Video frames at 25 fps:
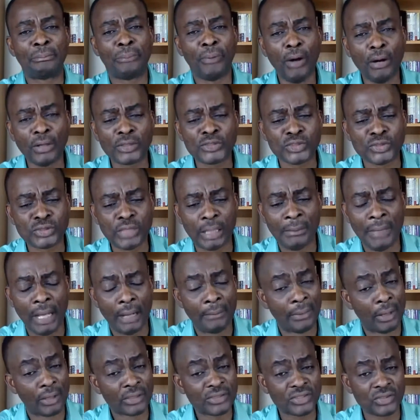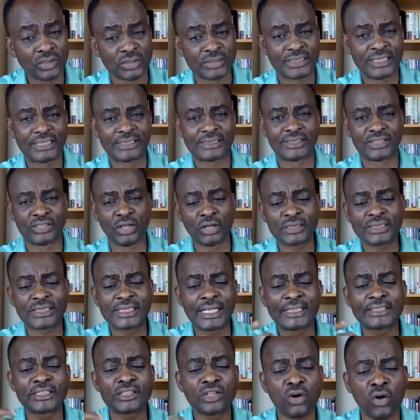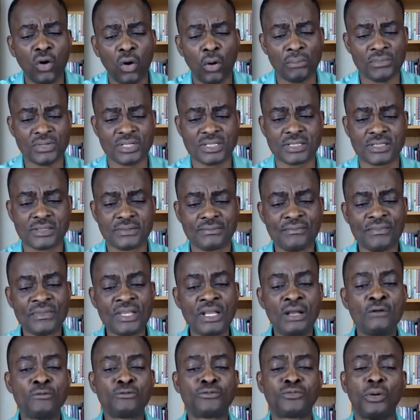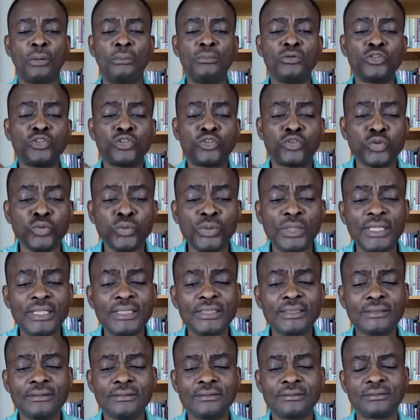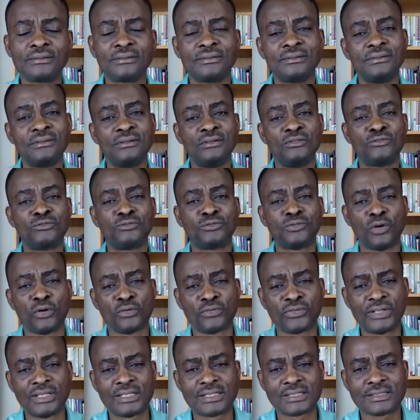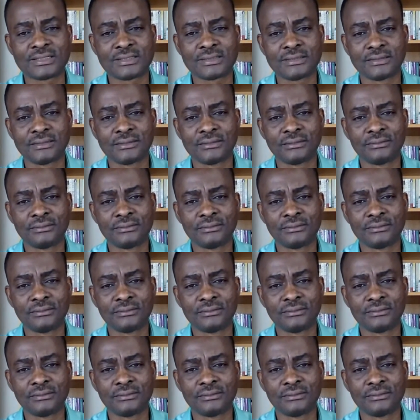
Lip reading: About success. Success comes from doing four things.